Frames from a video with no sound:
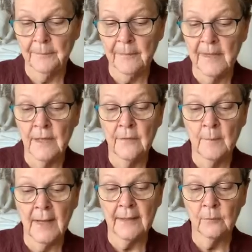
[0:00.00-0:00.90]
Then the
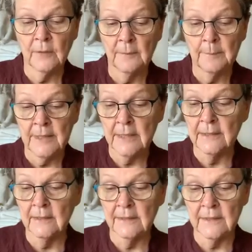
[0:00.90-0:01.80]
mind will
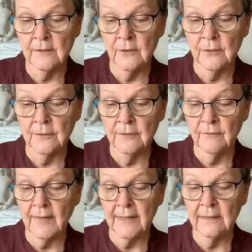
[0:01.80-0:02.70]
immediately turn to
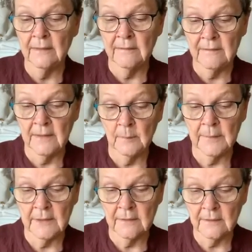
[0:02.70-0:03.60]
find
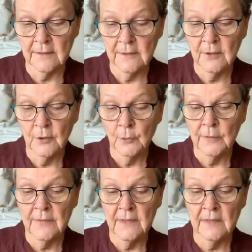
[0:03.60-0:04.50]
contentment
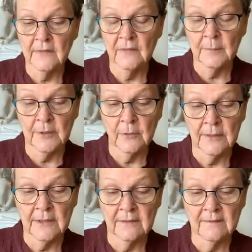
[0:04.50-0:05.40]
with the
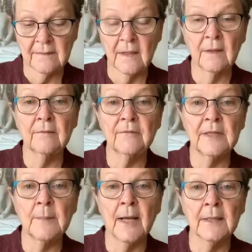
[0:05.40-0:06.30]
experience of
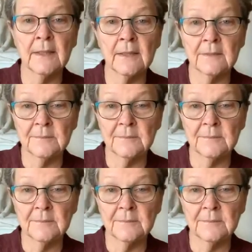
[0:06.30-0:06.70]
Nibbana.